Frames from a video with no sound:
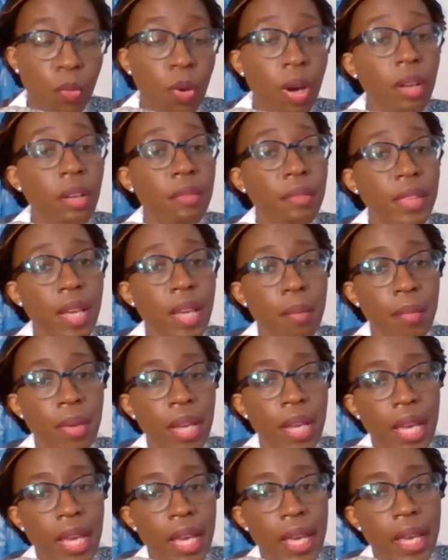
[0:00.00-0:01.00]
One of them
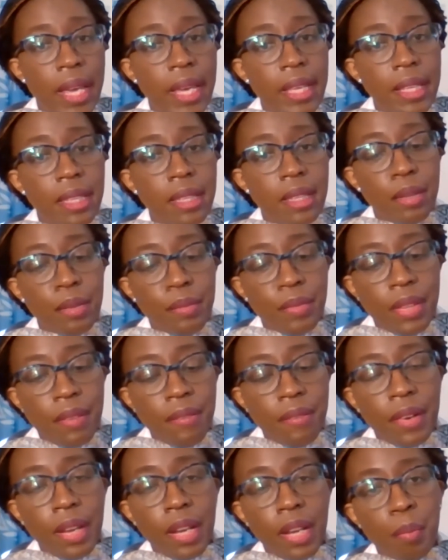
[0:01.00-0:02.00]
is sort of
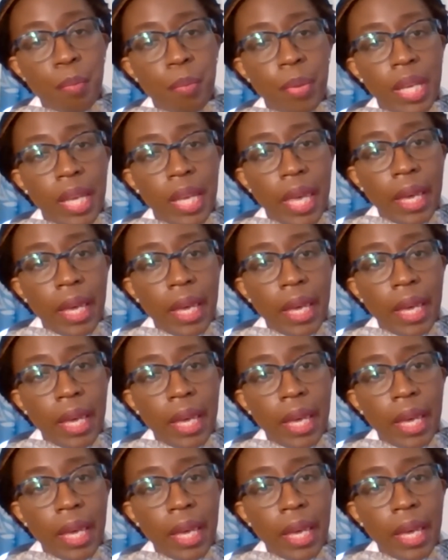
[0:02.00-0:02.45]
developing